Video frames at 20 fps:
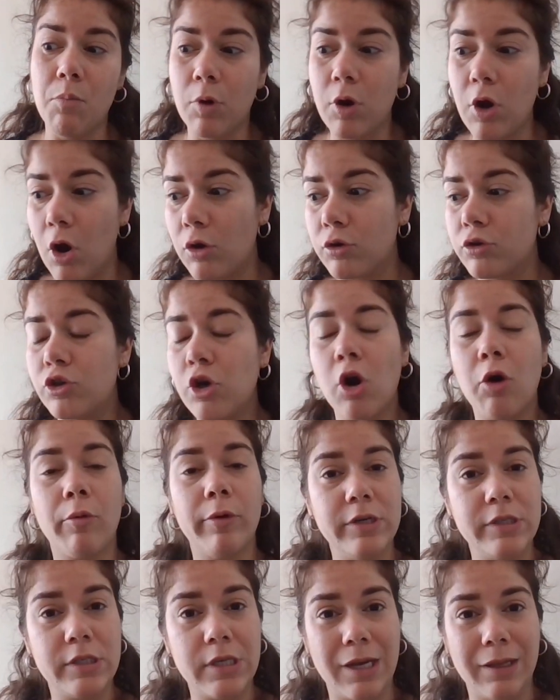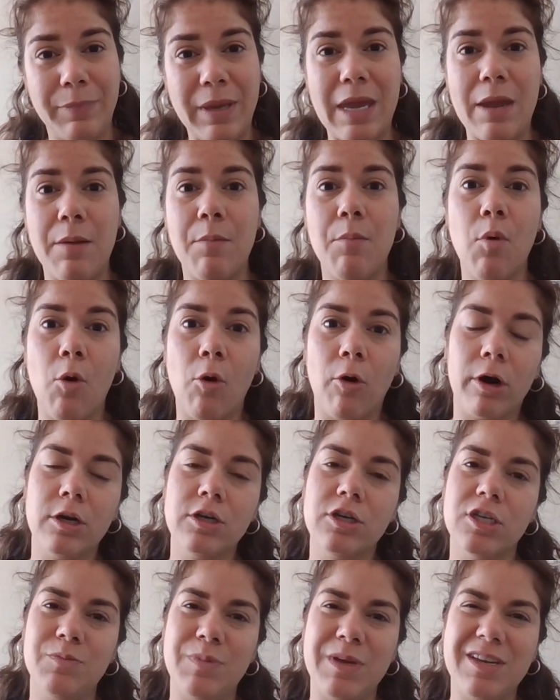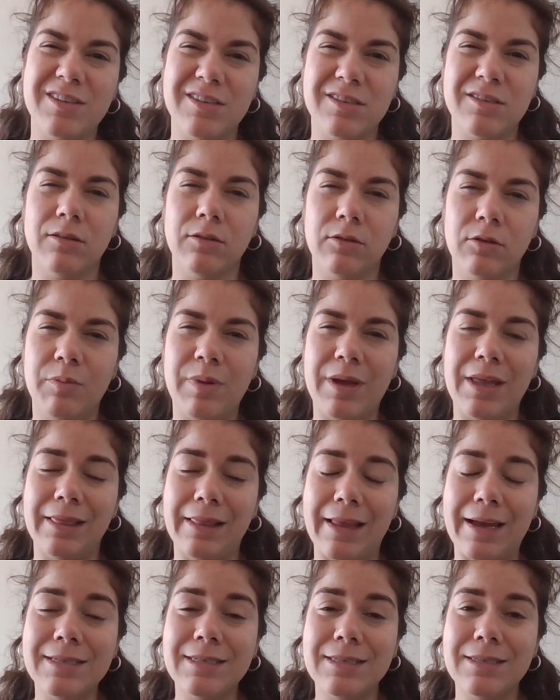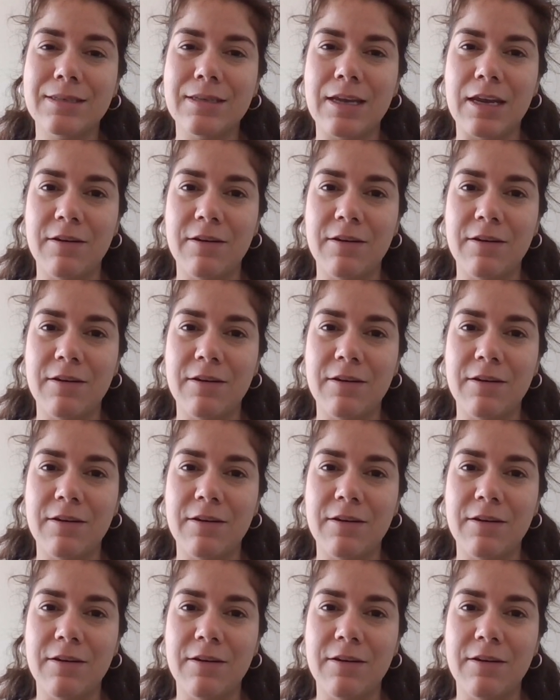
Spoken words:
go towards a bit more just because it's a little bit less